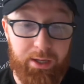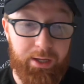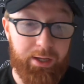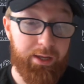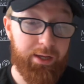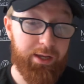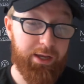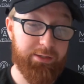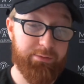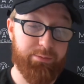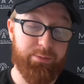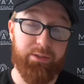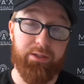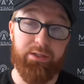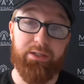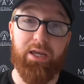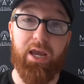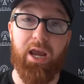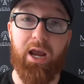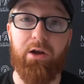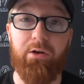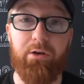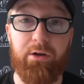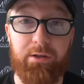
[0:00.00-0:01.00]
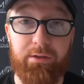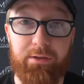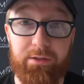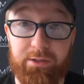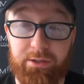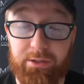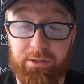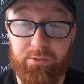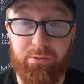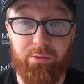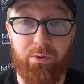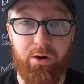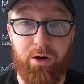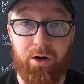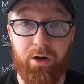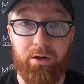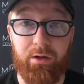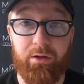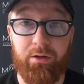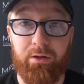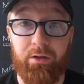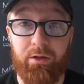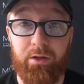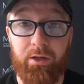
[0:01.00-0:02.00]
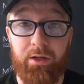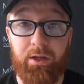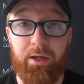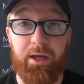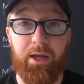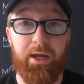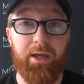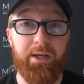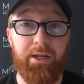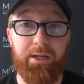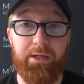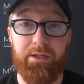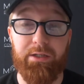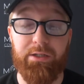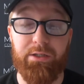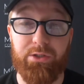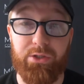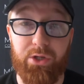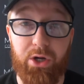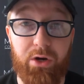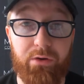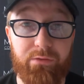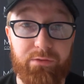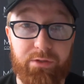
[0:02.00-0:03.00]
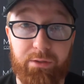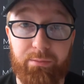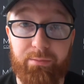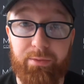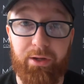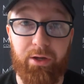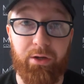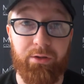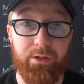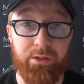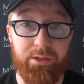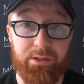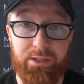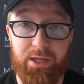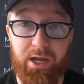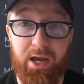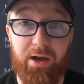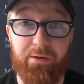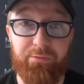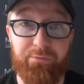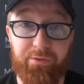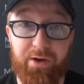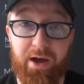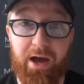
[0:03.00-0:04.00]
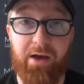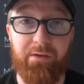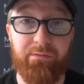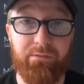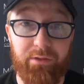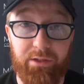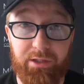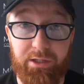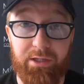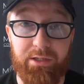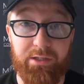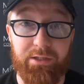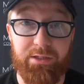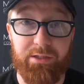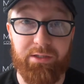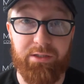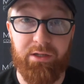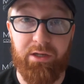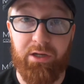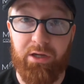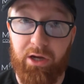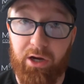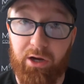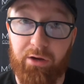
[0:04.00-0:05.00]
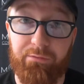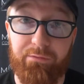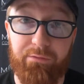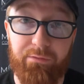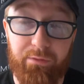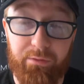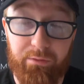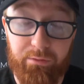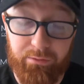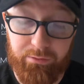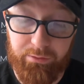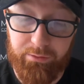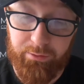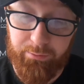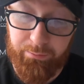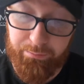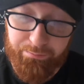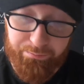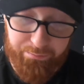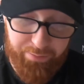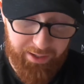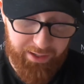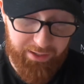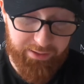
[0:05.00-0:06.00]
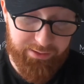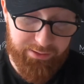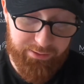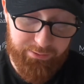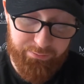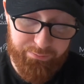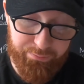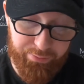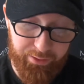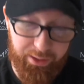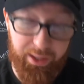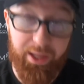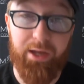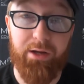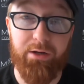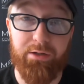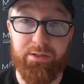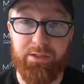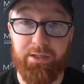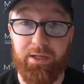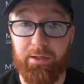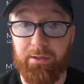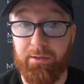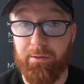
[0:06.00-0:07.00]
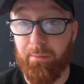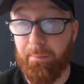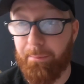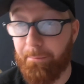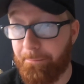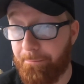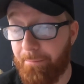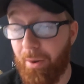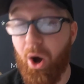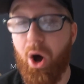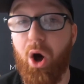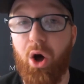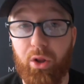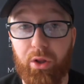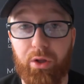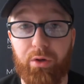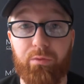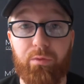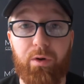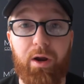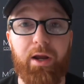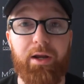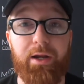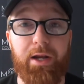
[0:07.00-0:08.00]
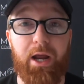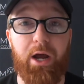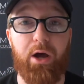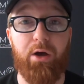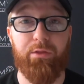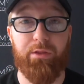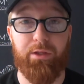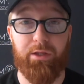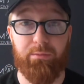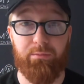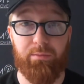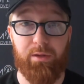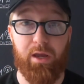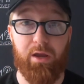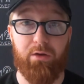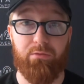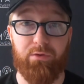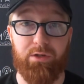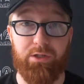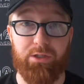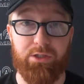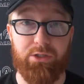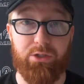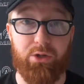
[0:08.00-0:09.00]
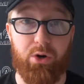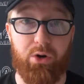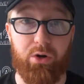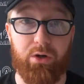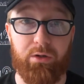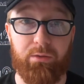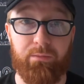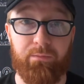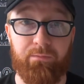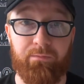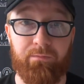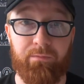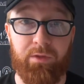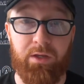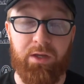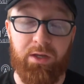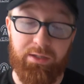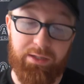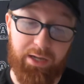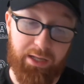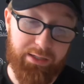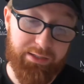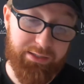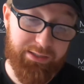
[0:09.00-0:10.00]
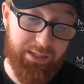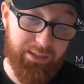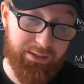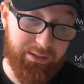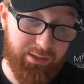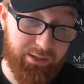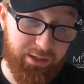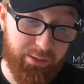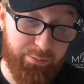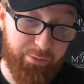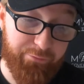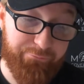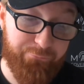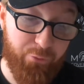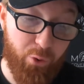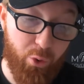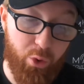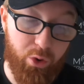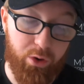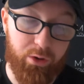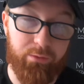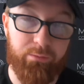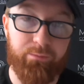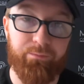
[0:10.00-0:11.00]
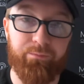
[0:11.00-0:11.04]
has been carrying this squad, and he deserves to be on the top 5 list of the best players that are balling right now in the NBA restart. Now let's get to number 4.